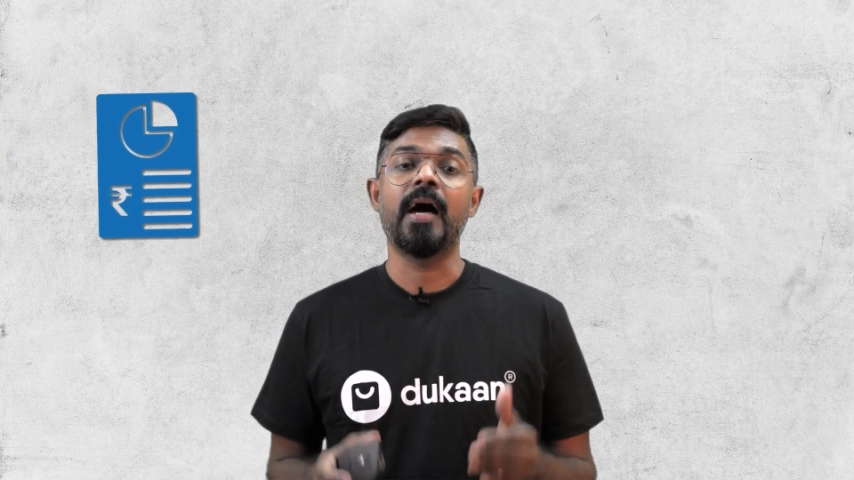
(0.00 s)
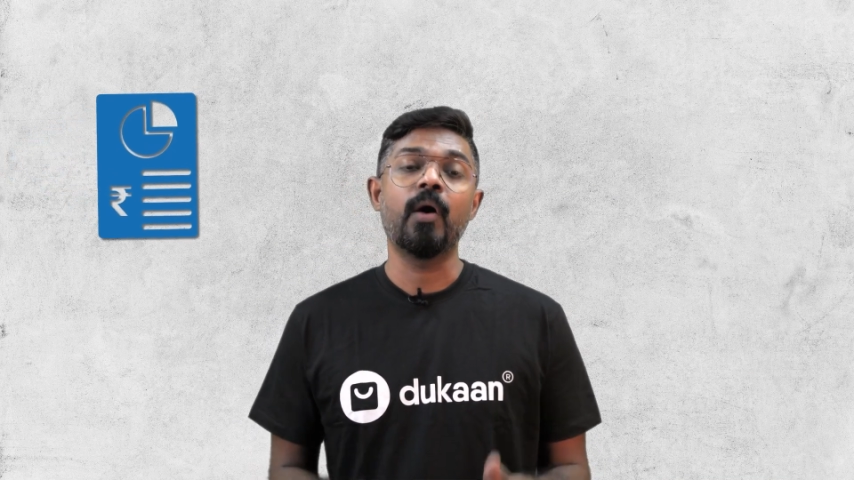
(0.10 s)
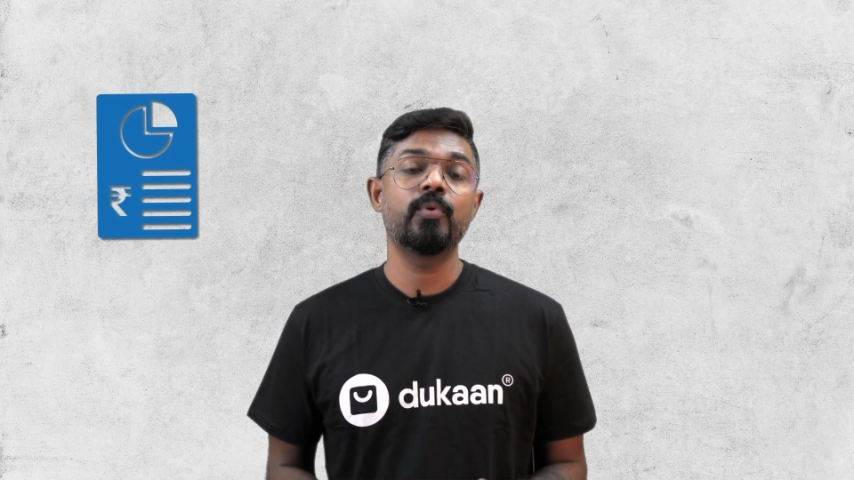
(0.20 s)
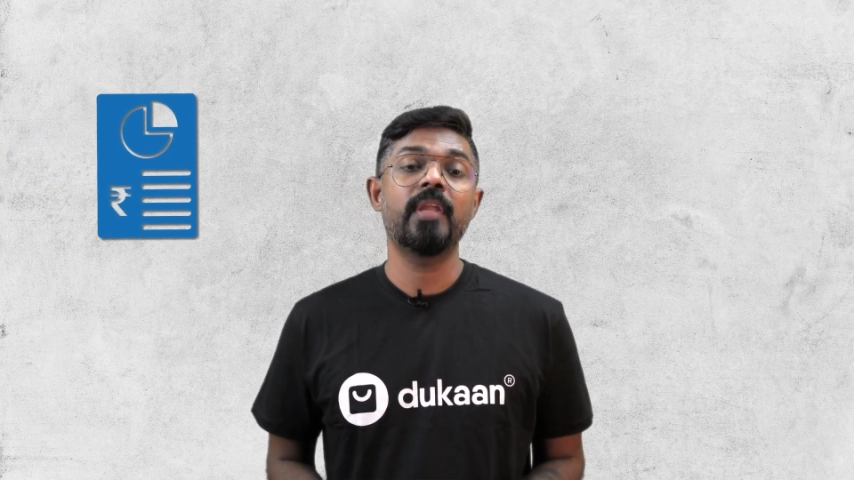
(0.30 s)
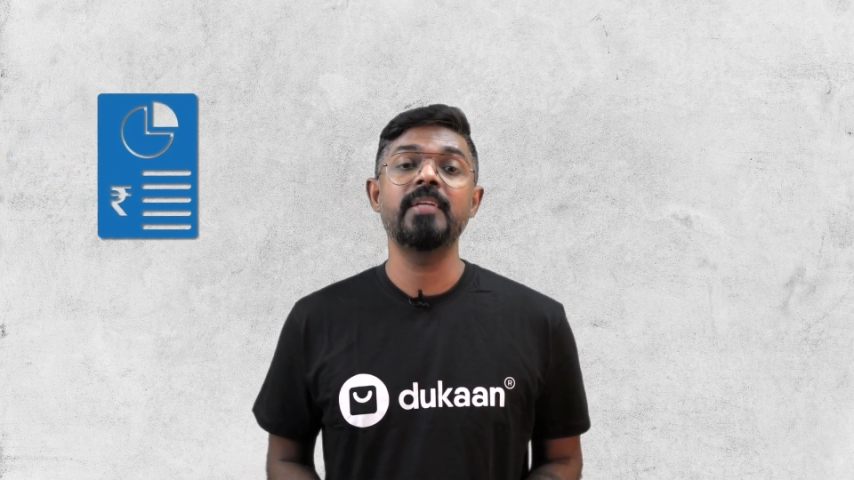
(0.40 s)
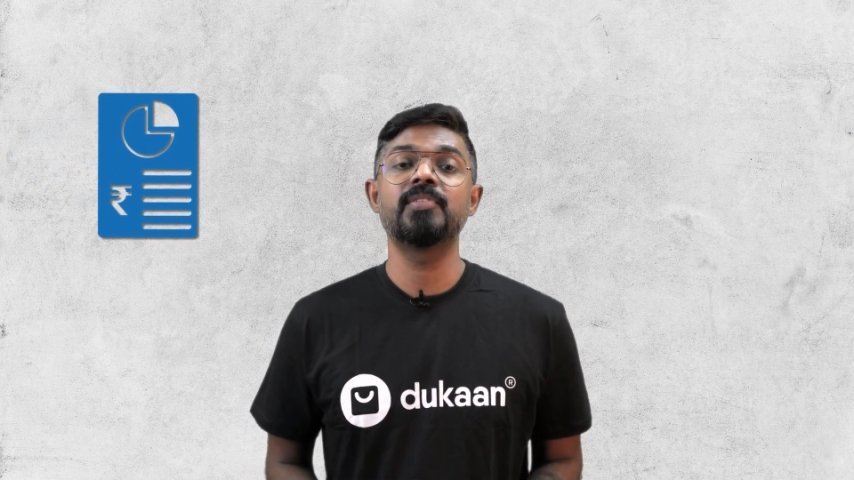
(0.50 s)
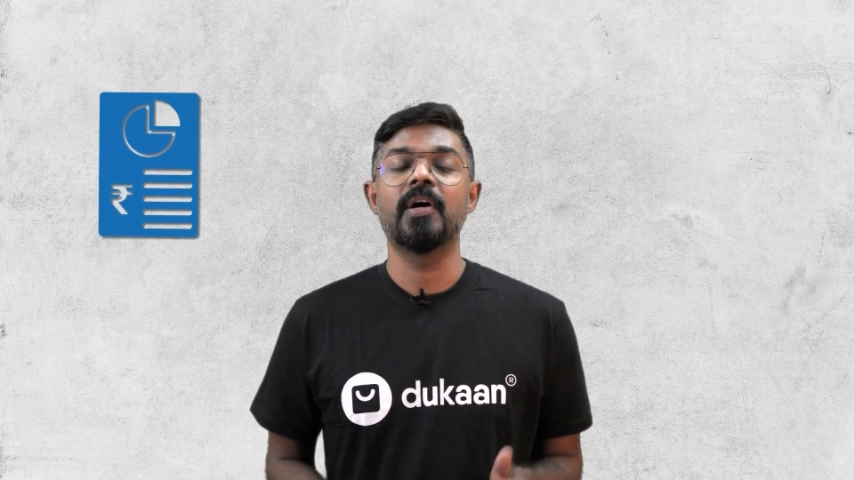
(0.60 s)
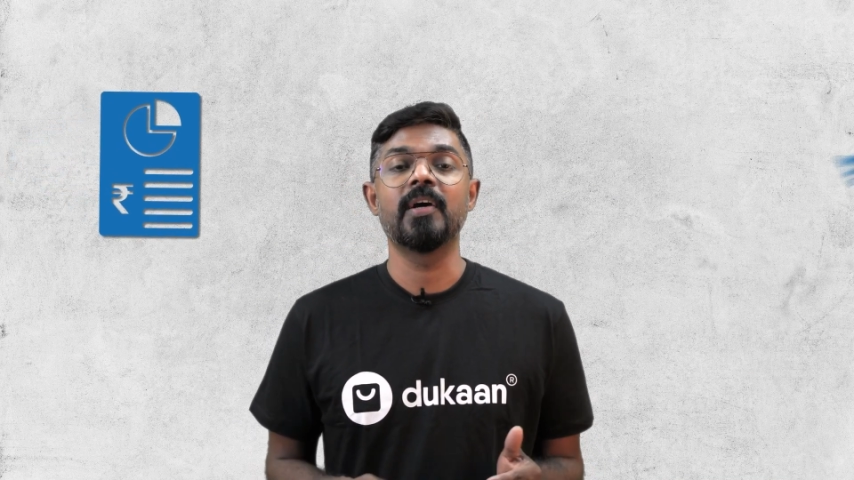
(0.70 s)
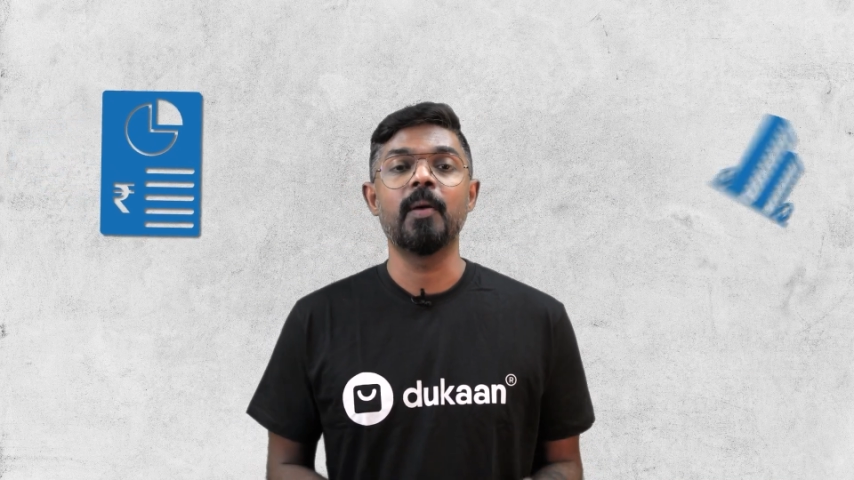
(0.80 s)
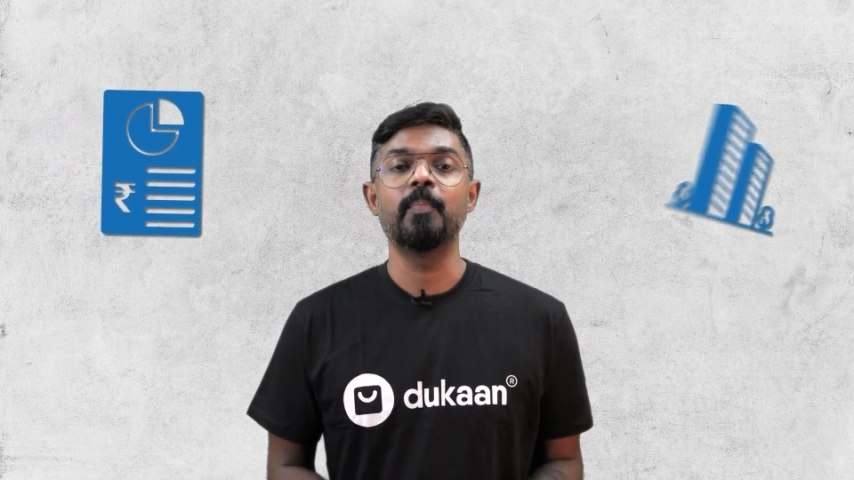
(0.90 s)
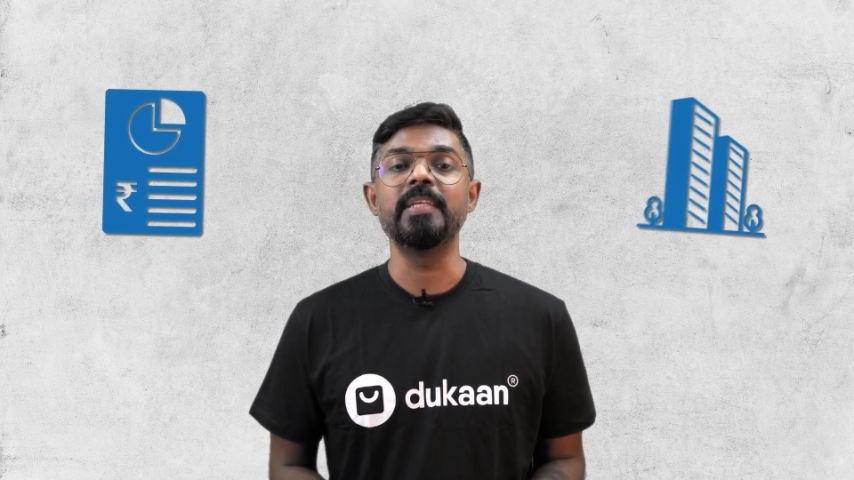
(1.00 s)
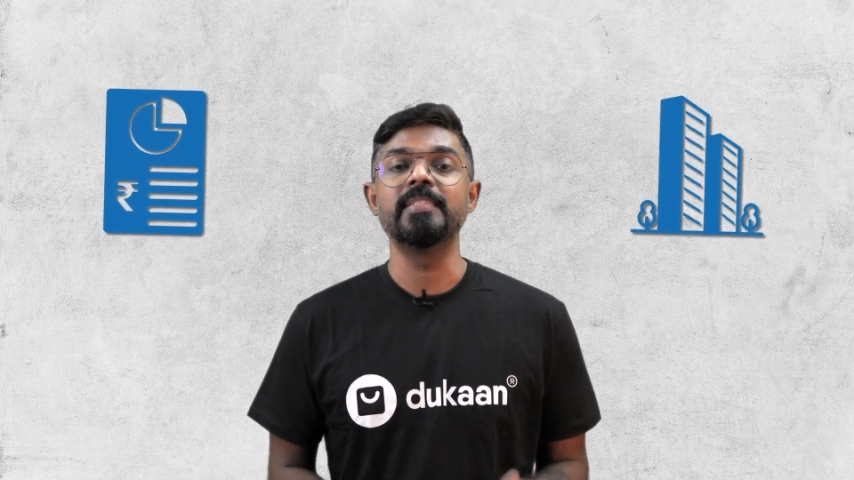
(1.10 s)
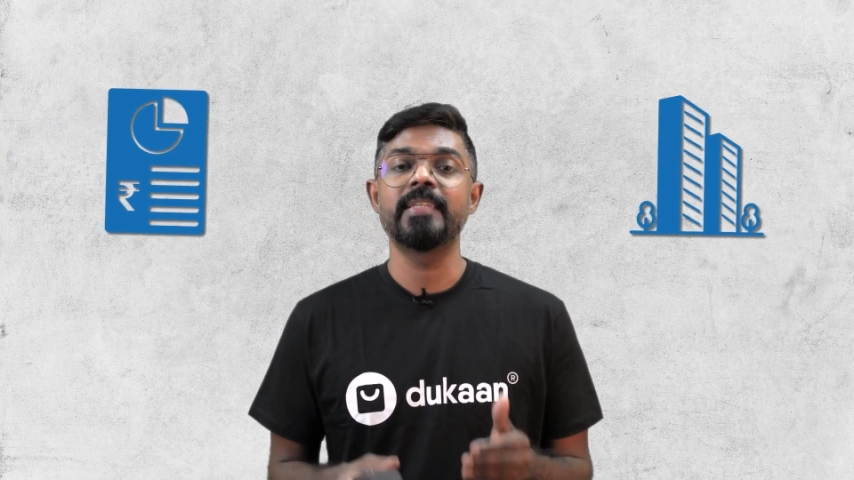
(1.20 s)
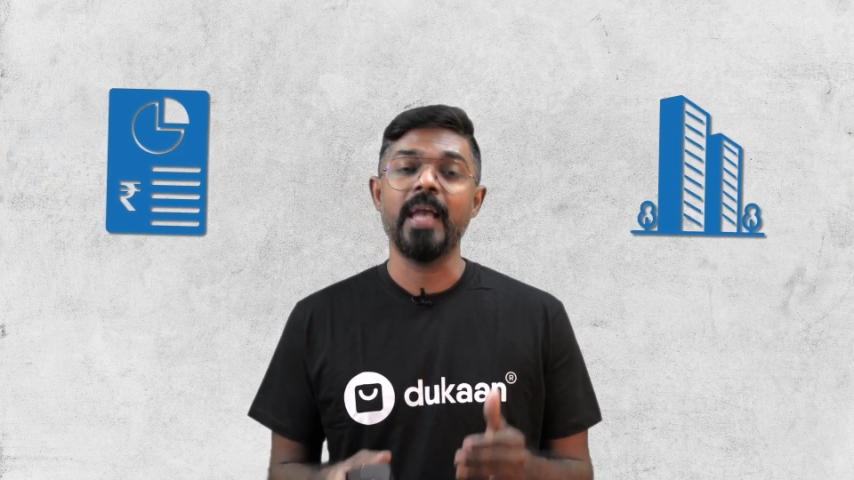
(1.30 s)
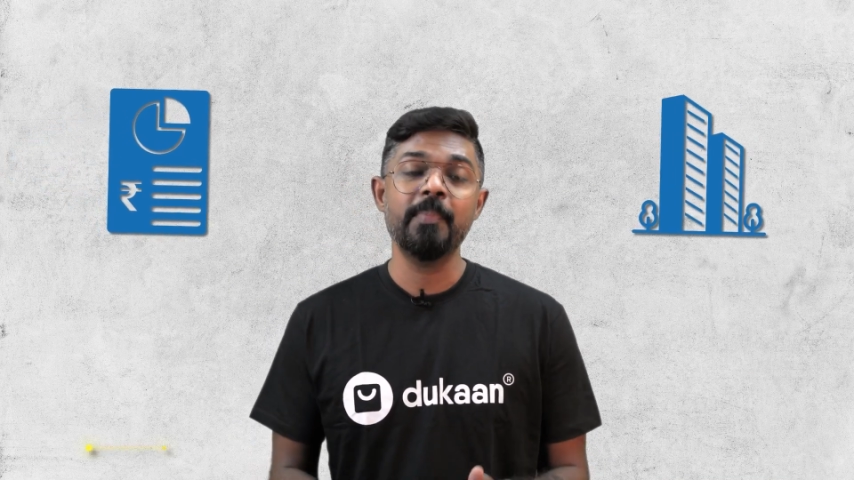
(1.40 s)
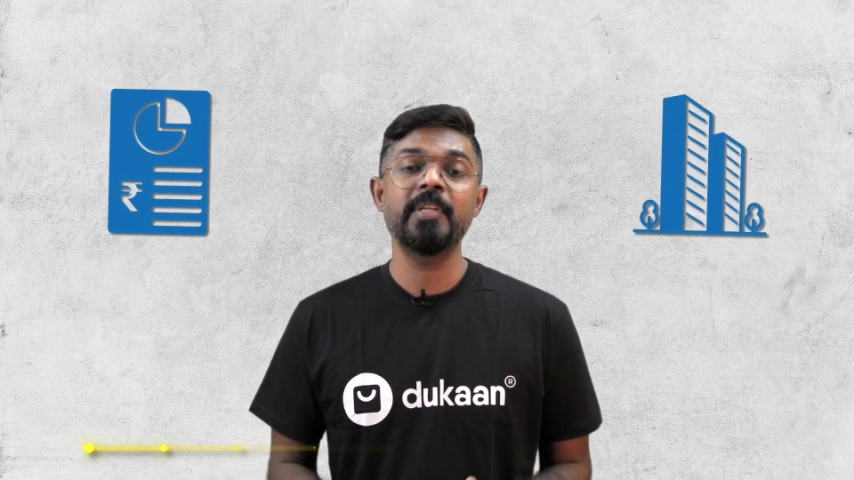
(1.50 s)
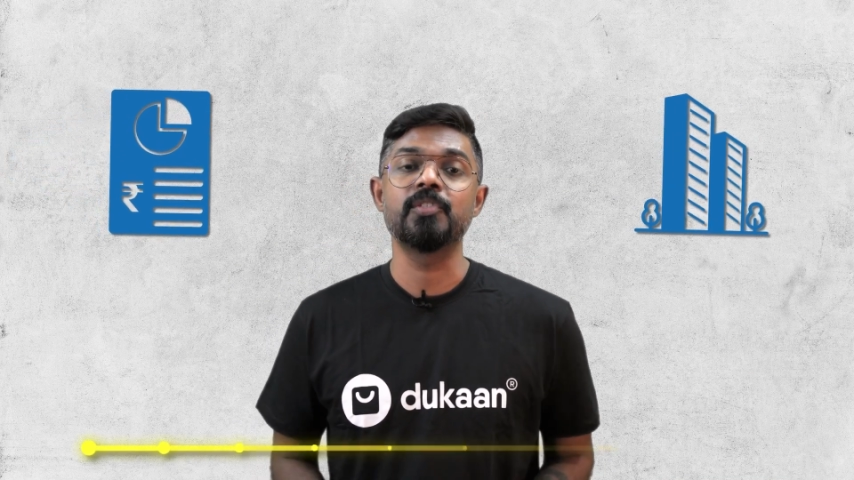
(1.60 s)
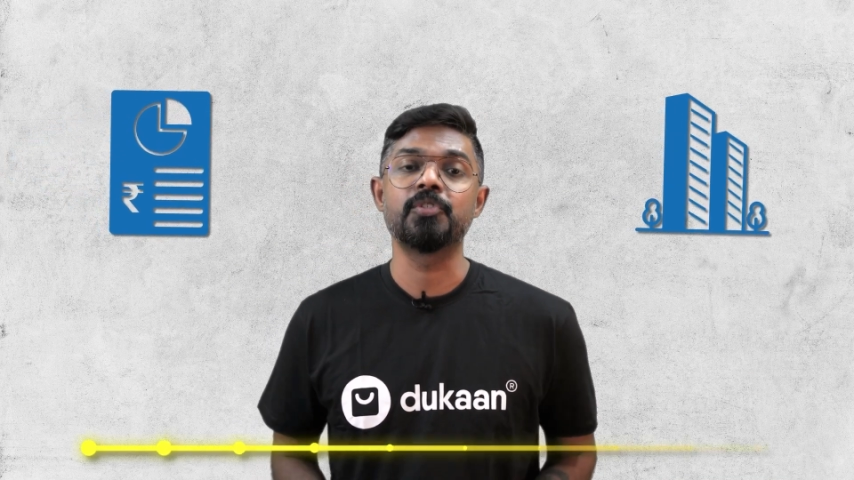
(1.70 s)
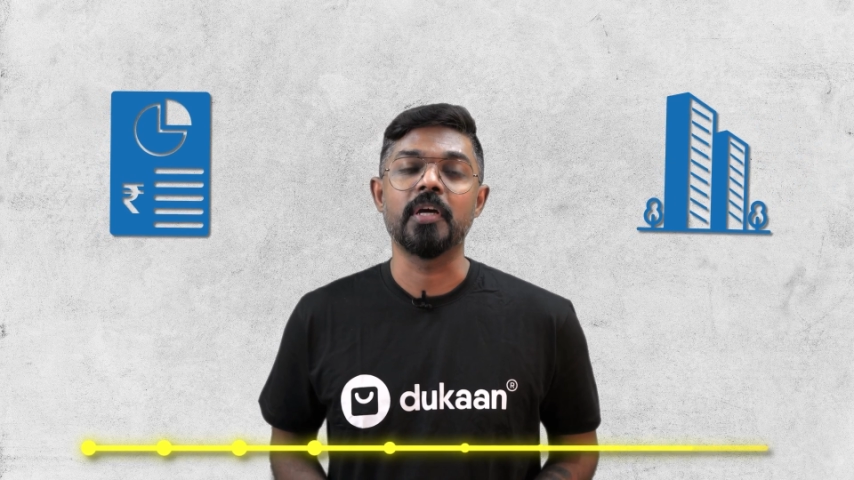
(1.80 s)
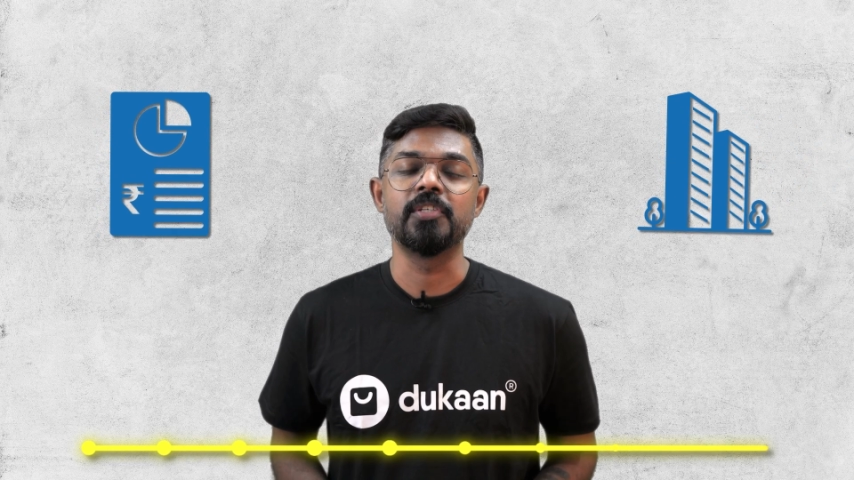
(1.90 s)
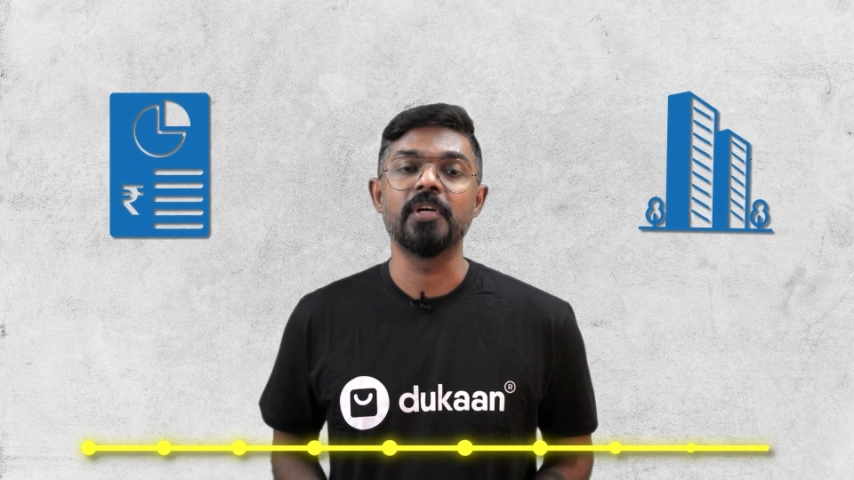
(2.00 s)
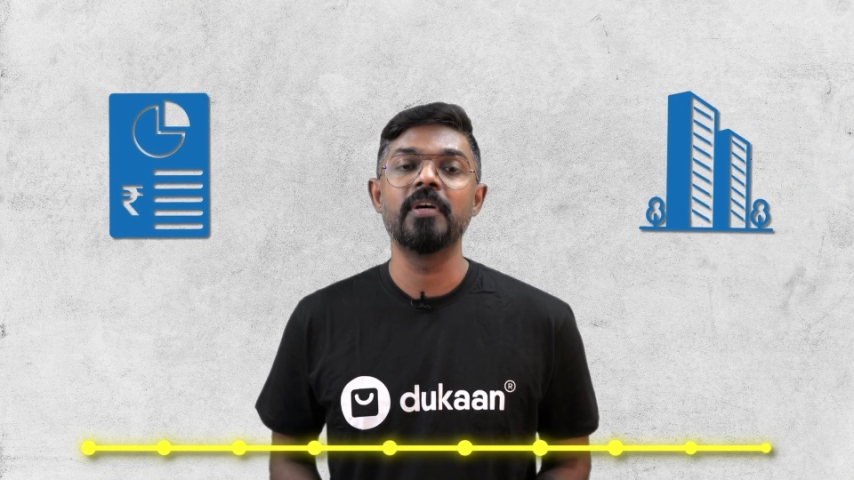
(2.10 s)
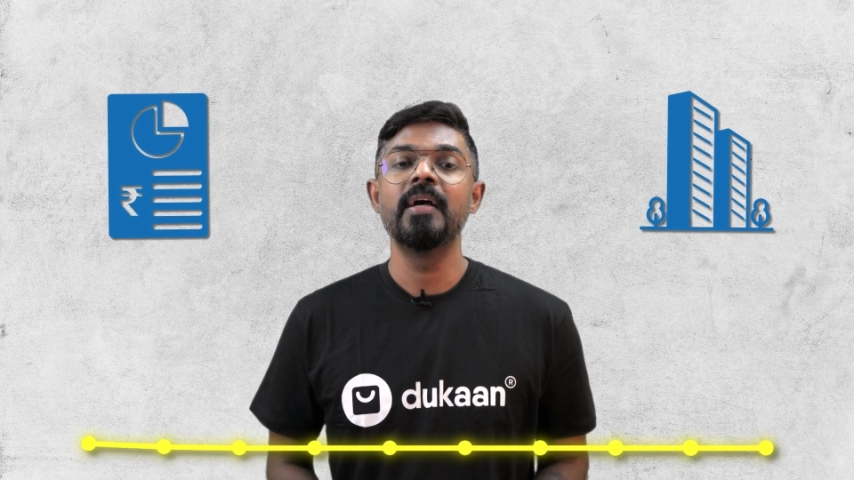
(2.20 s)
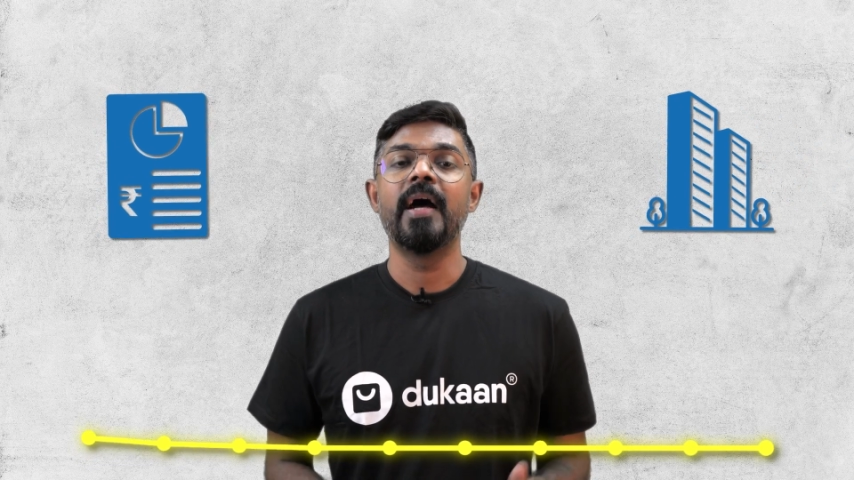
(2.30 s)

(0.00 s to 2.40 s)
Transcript: outlines a company's capital structure